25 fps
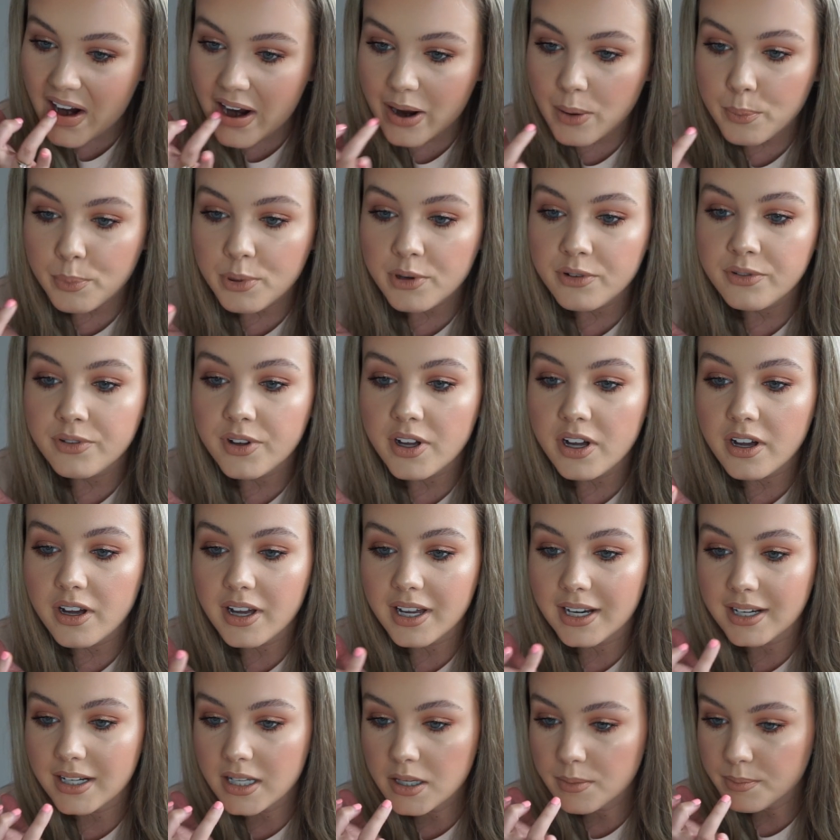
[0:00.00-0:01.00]
prefer a
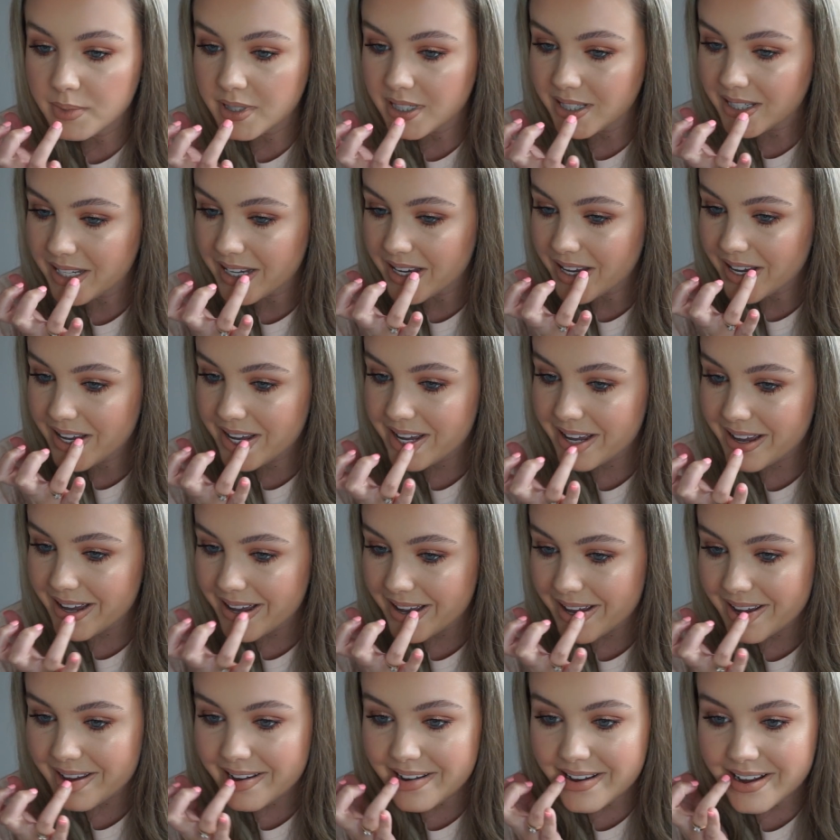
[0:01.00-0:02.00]
lipstick,
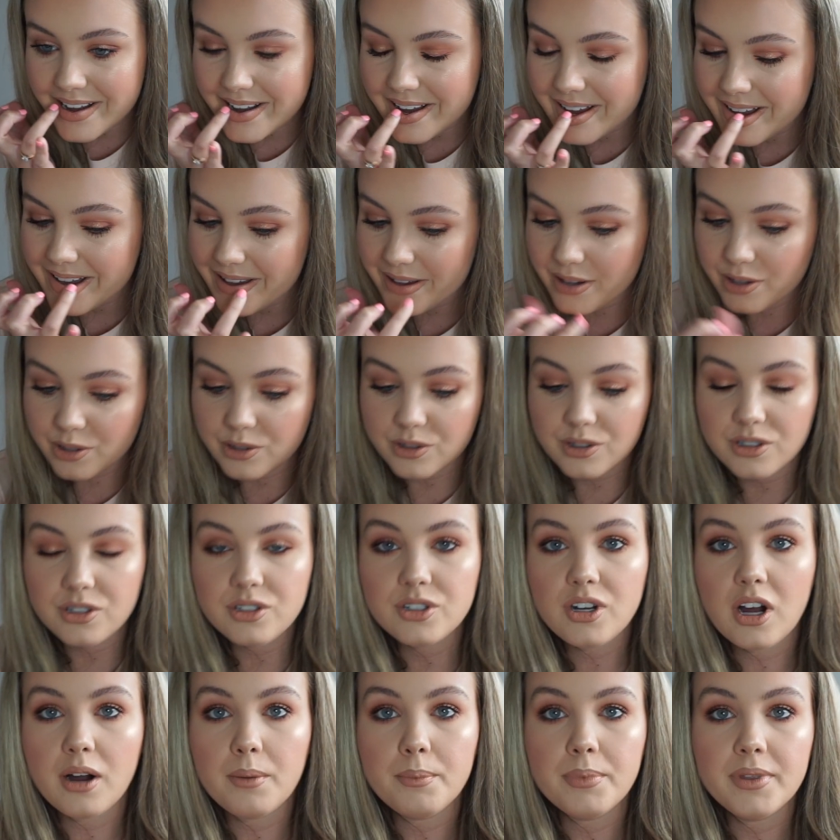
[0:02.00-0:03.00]
you could
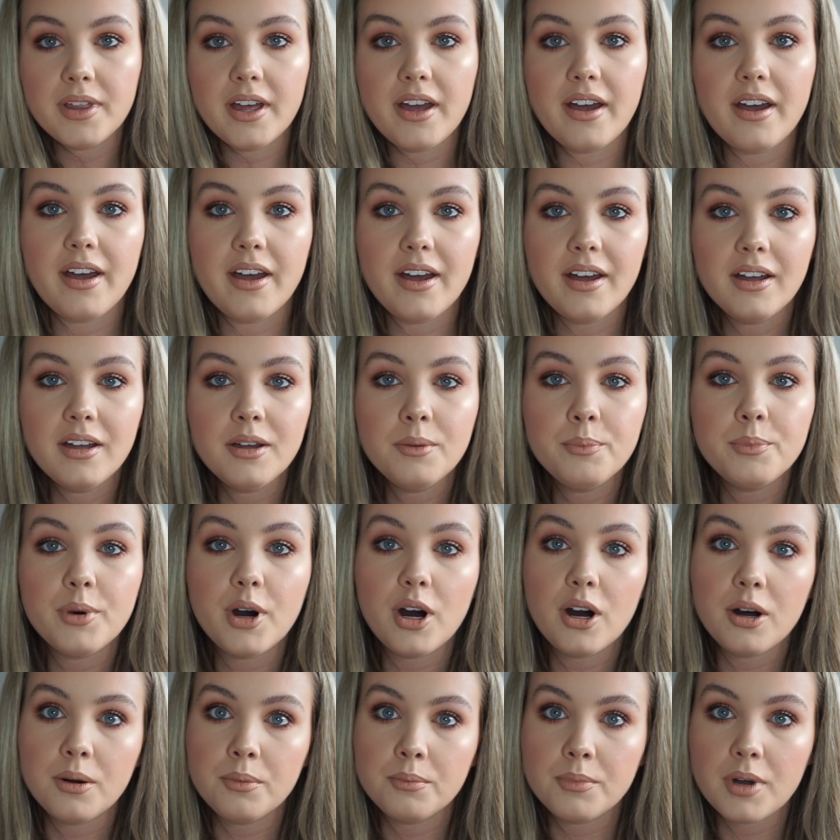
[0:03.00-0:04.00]
stop there, but
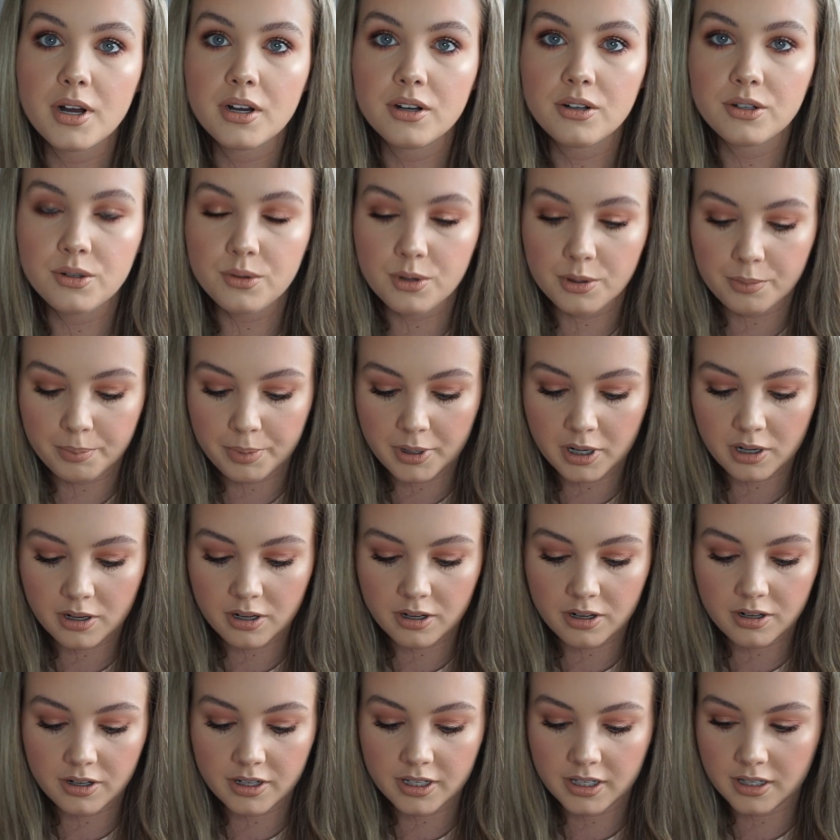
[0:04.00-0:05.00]
I'm going to
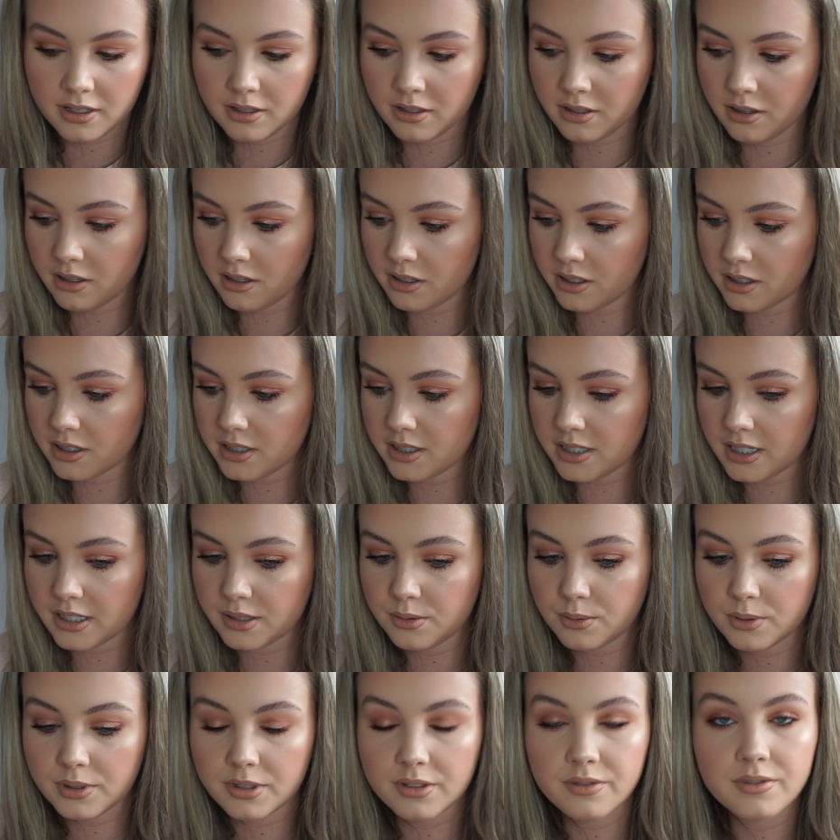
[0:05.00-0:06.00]
apply, like I said,
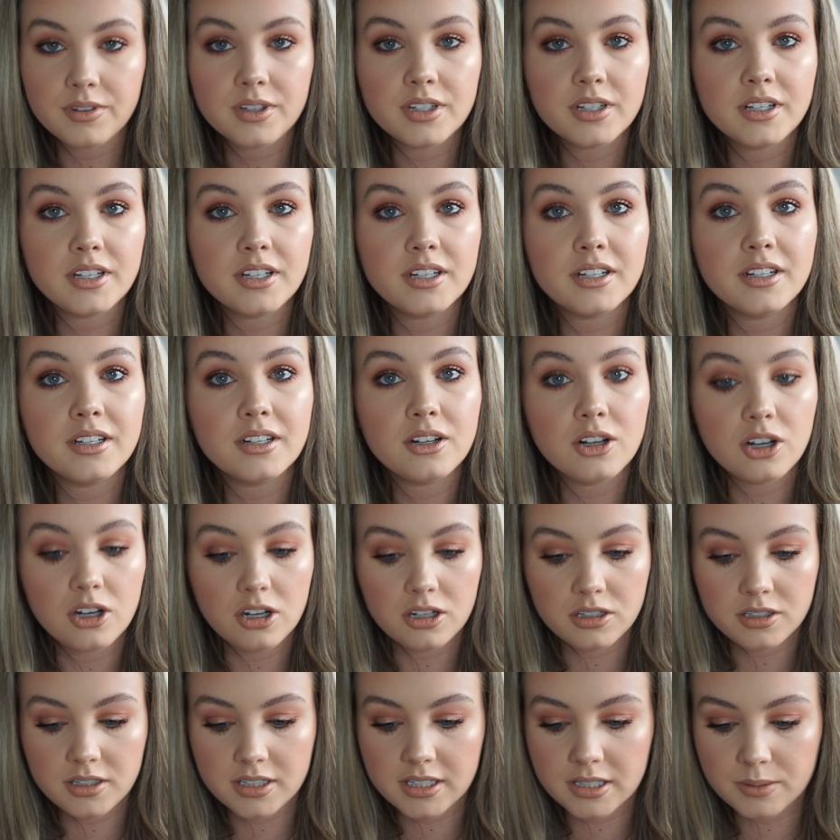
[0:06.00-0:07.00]
one of the
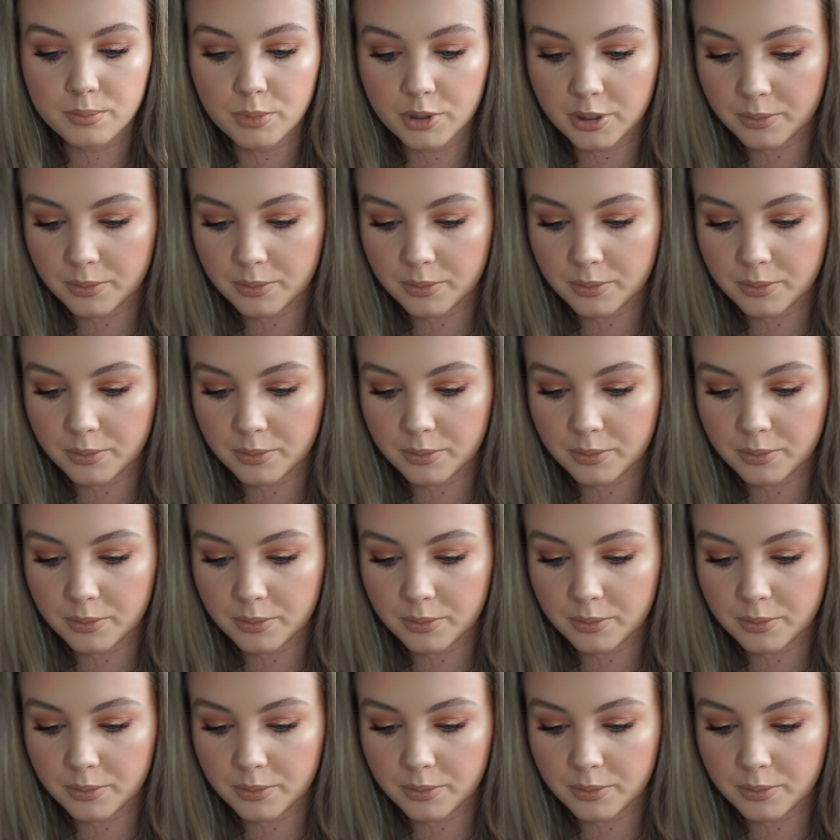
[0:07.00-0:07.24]
glosses by